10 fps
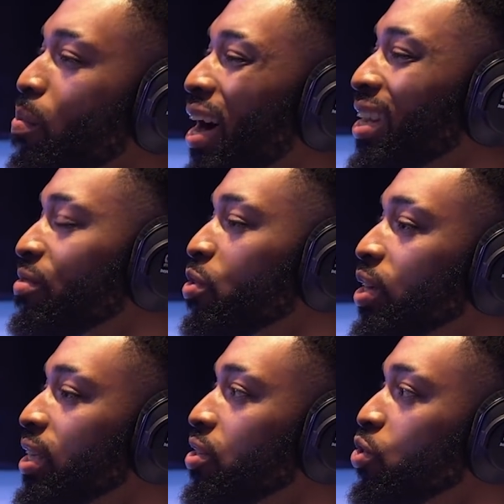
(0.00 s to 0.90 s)
but I never
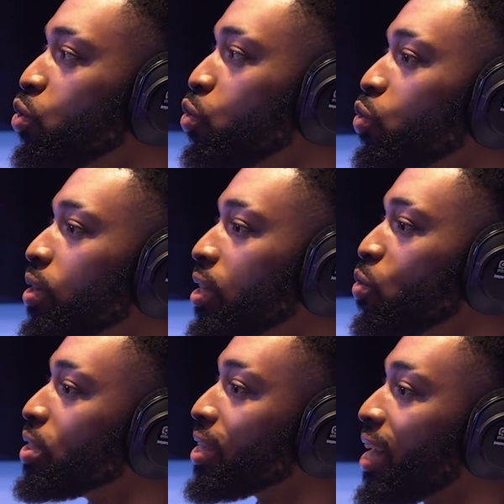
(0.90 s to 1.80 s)
really knew it
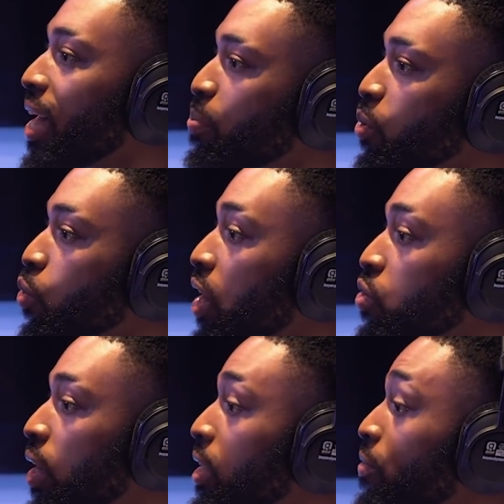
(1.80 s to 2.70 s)
was gonna happen, or I
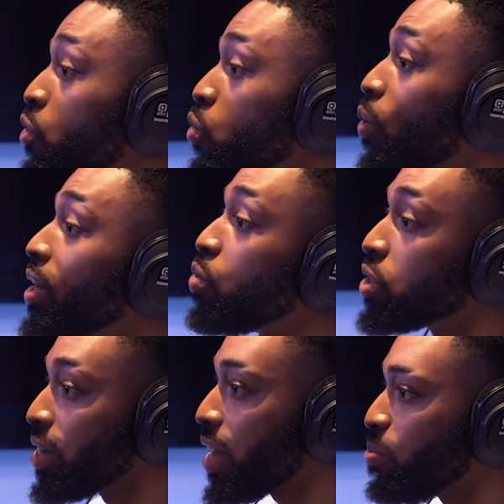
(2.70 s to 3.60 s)
never knew when it
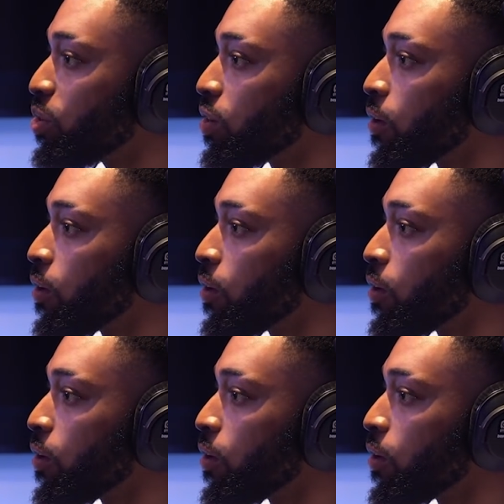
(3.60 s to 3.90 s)
was gonna happen.